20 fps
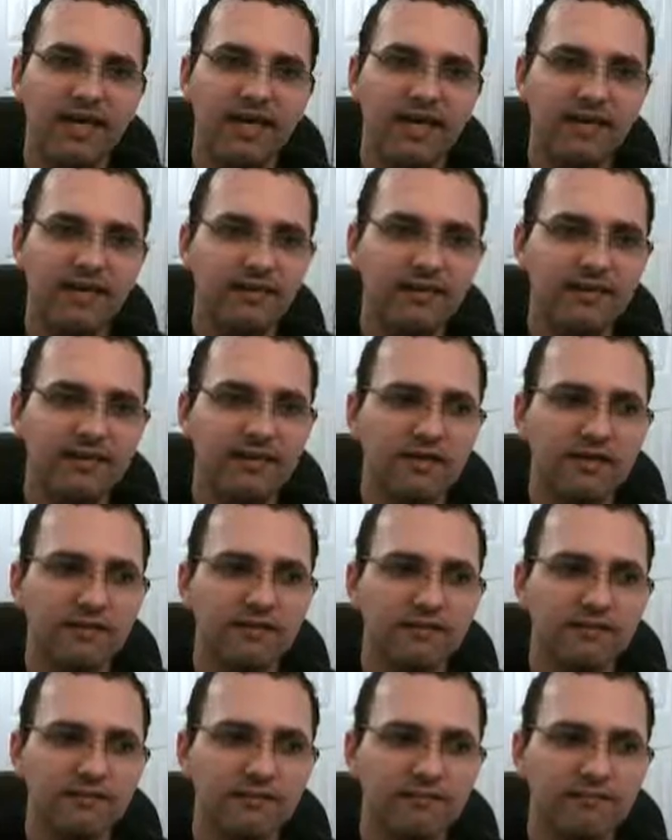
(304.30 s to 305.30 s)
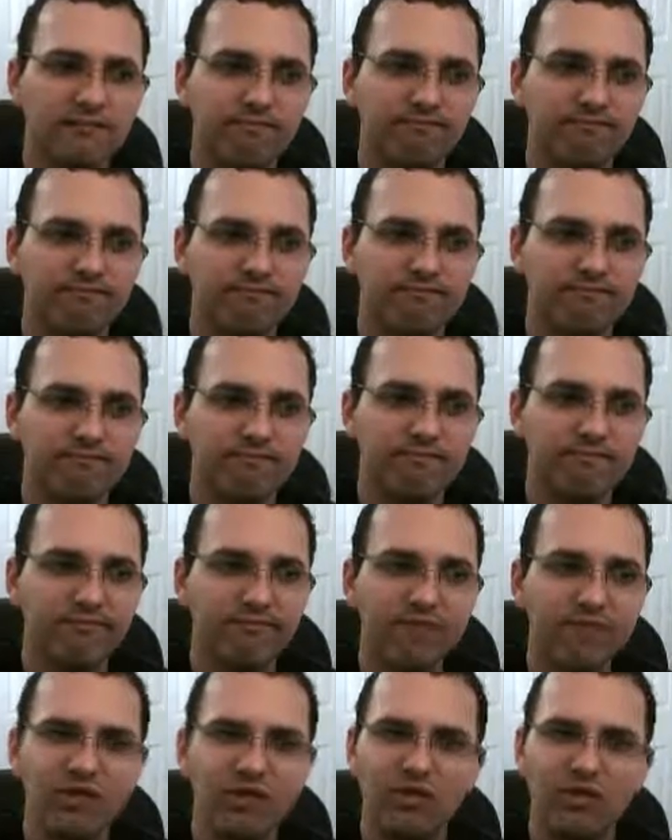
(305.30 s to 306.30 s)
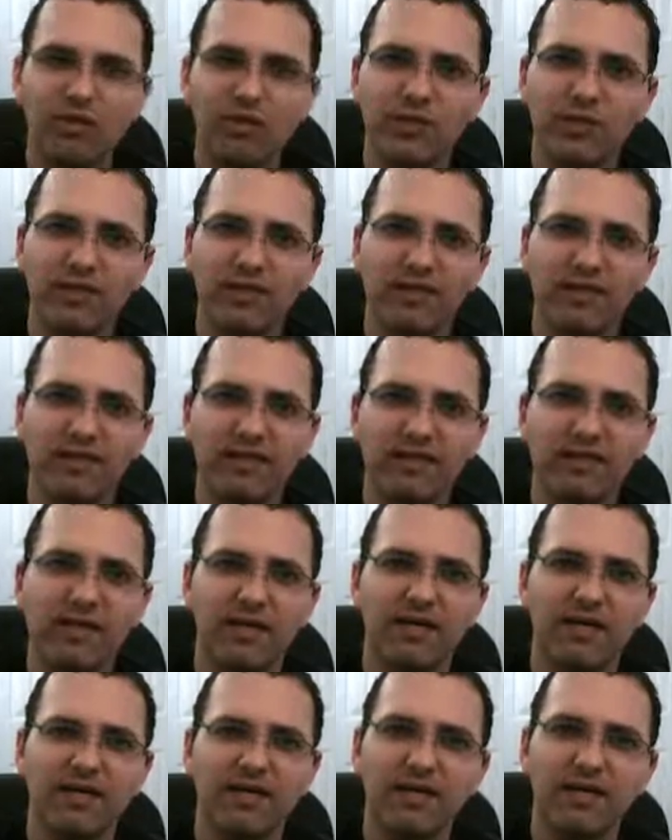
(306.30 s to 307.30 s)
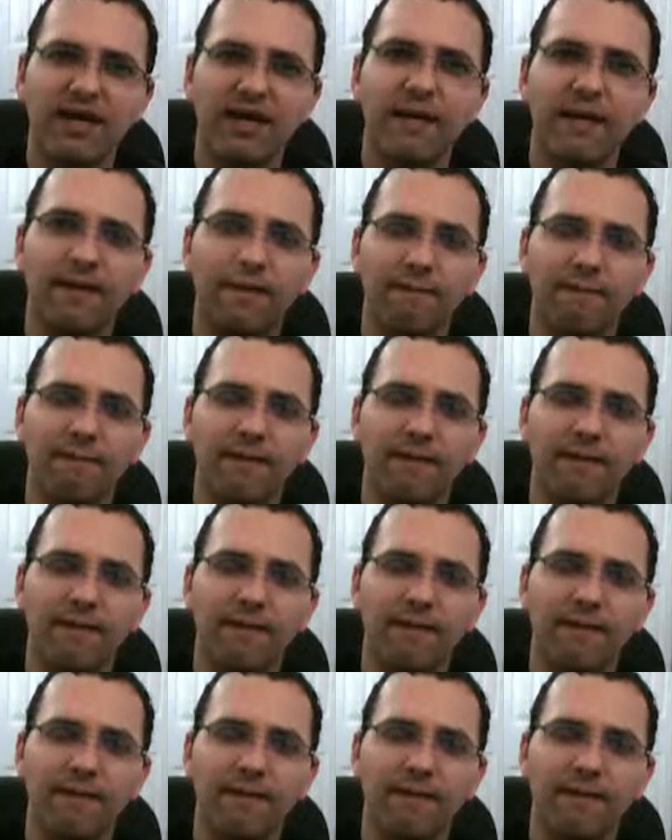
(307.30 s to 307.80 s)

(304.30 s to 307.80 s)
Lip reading: and Let me know what you think about that.